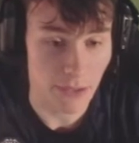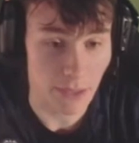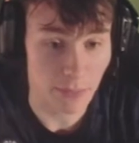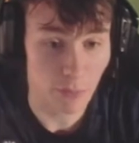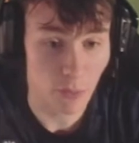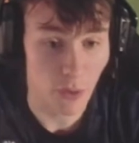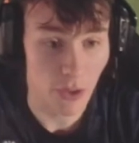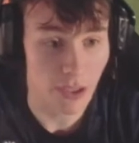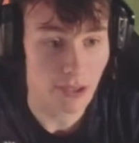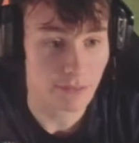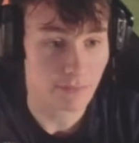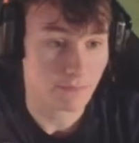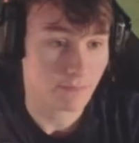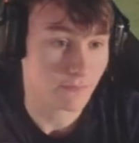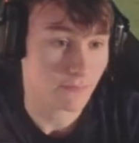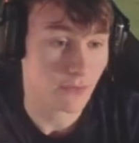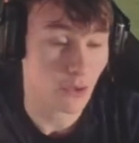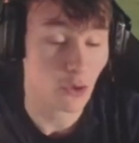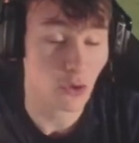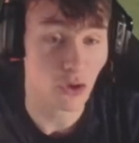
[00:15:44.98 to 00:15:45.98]
that point,
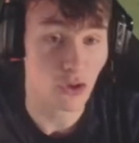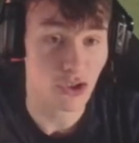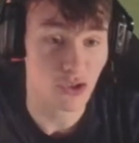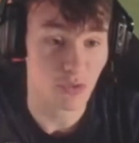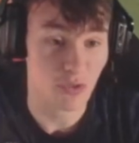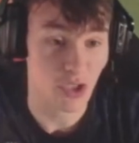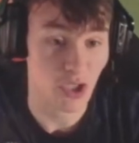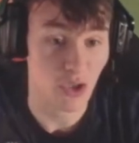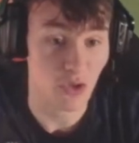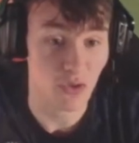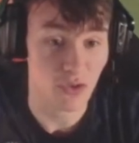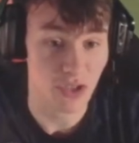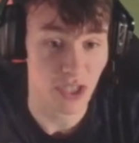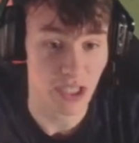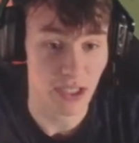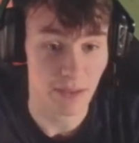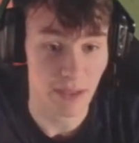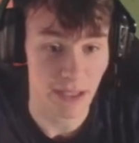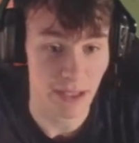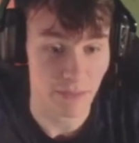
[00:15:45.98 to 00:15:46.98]
Fluke knows
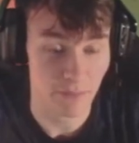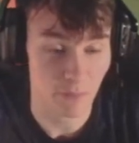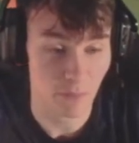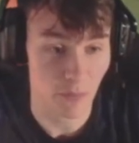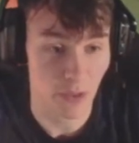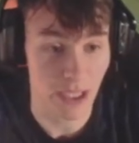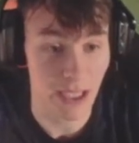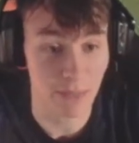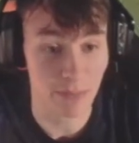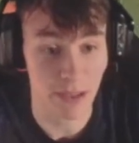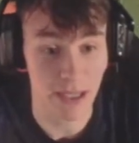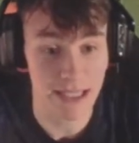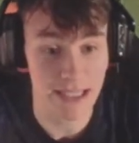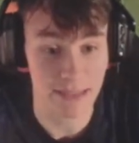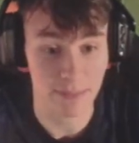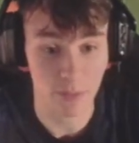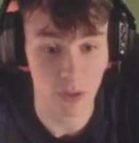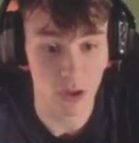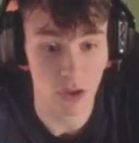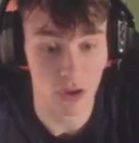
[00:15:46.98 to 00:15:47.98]
that when he plays
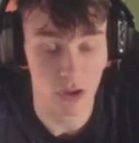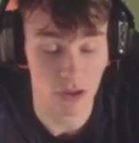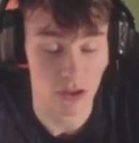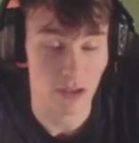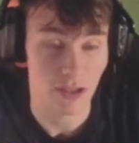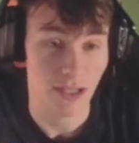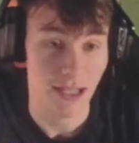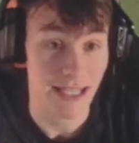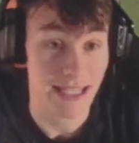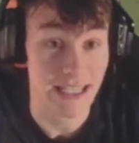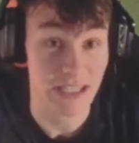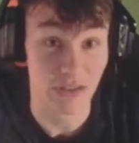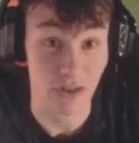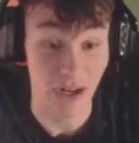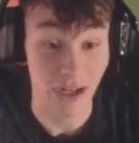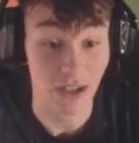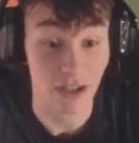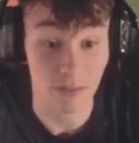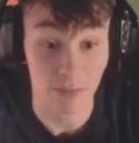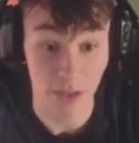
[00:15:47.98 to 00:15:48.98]
the ball, his
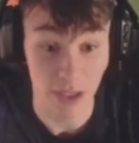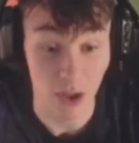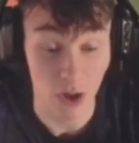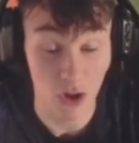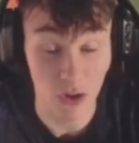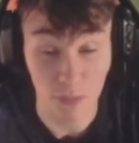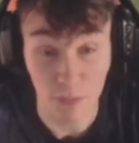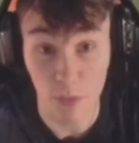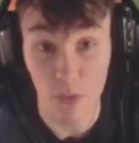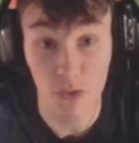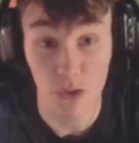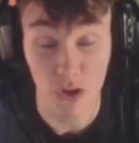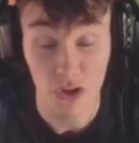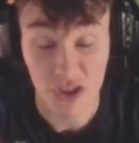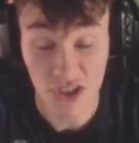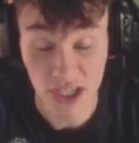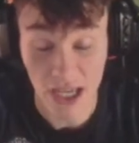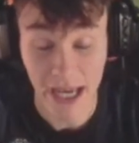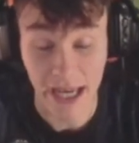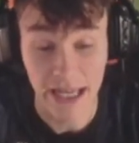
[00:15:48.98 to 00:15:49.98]
striker will be both
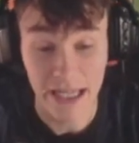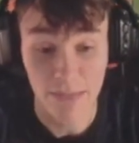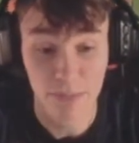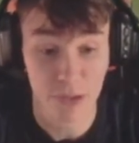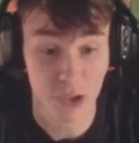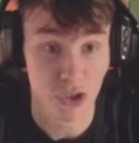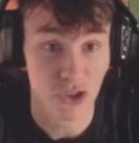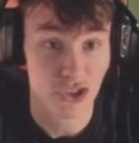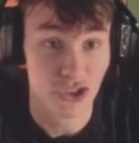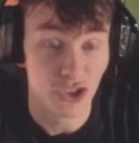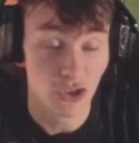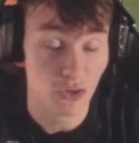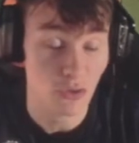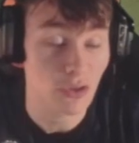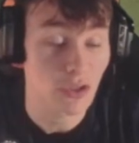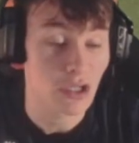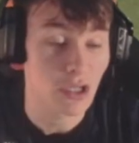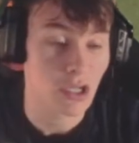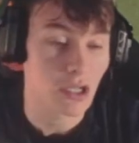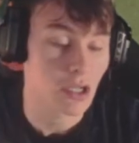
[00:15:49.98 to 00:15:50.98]
onside, but also
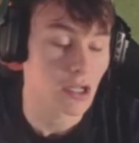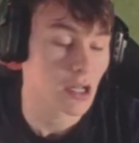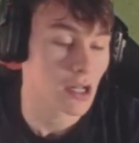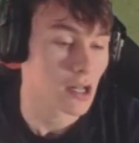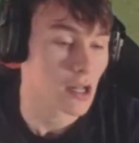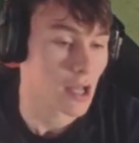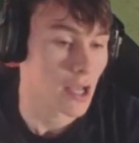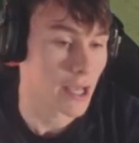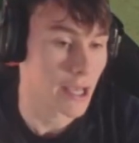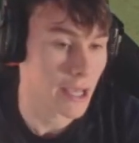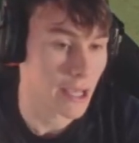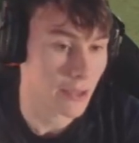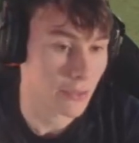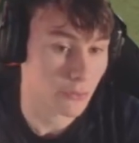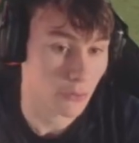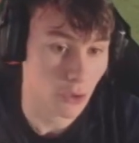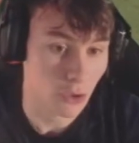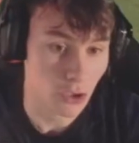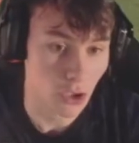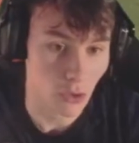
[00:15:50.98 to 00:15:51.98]

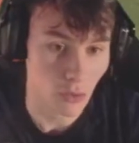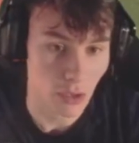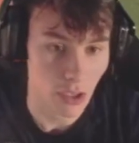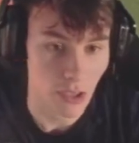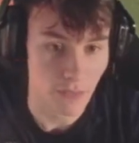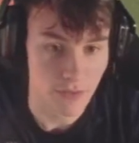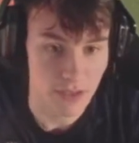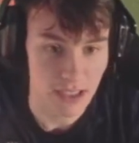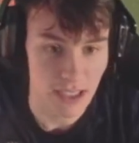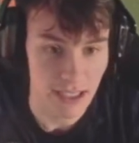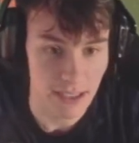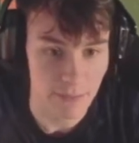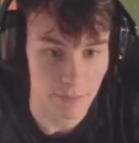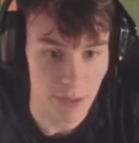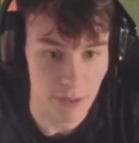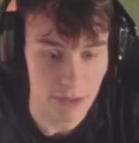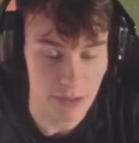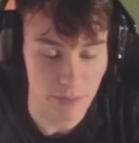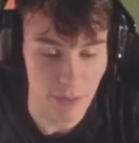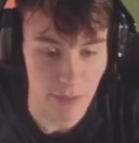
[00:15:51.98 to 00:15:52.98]
through and goal, and obviously be
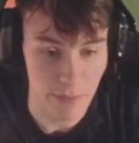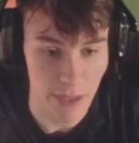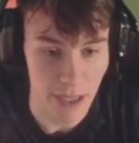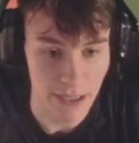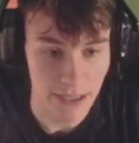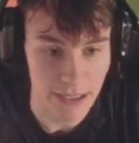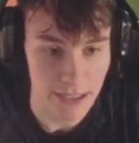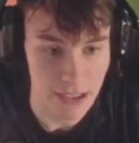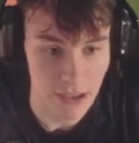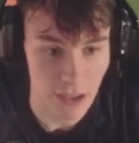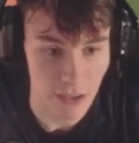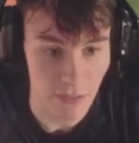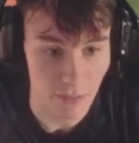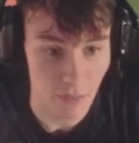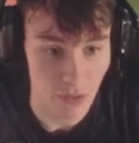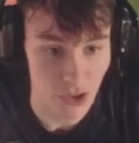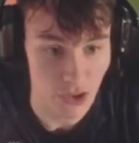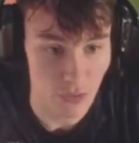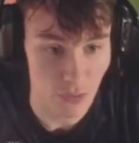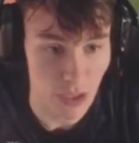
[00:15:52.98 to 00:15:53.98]
able to beat Mendy,
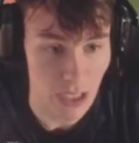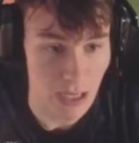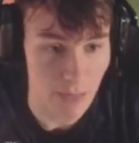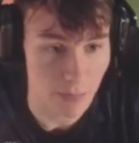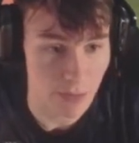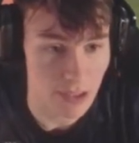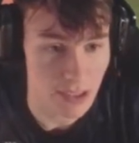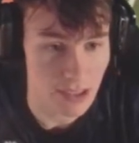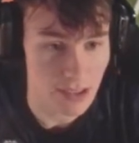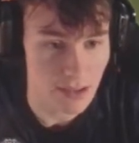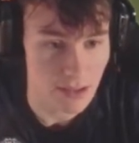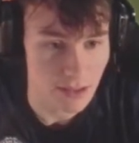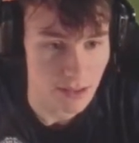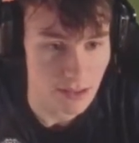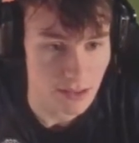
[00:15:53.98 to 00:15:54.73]
which is what happens.